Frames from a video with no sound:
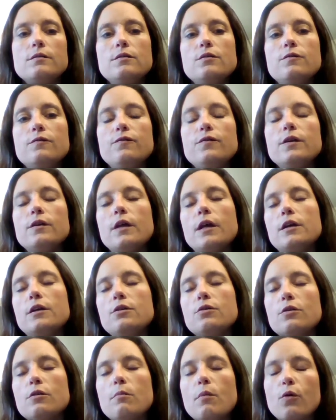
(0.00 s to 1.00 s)
you feel like
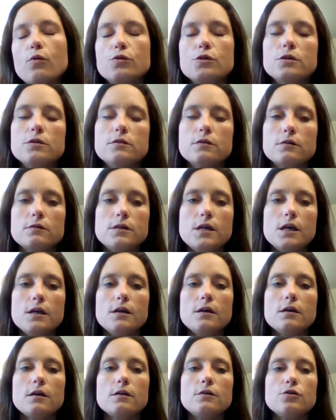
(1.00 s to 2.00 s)
your emotions are
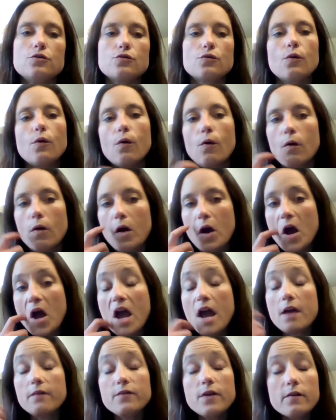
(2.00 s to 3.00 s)
taking control.
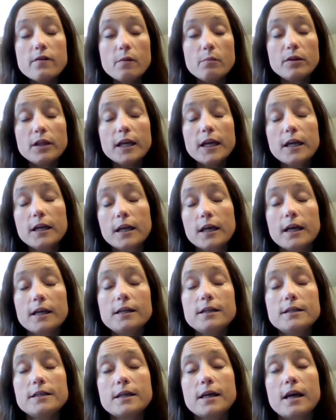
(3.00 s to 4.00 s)
If you have a plan
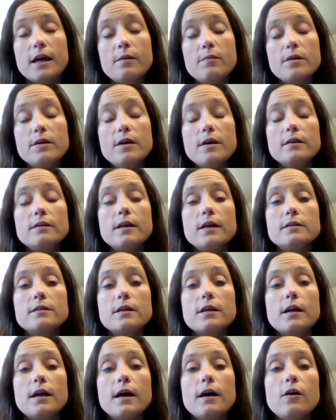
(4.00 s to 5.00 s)
ahead of time, that's
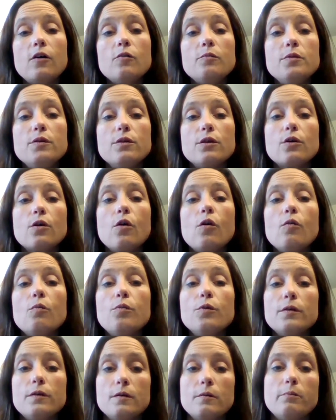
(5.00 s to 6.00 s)
going to help you to
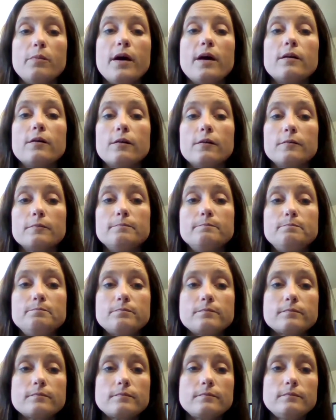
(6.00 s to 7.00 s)
cope with it better.
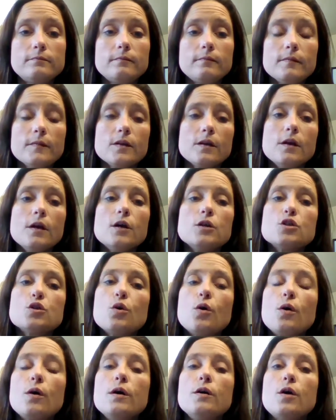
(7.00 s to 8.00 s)

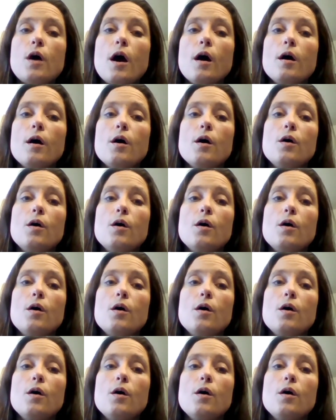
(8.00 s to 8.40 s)
So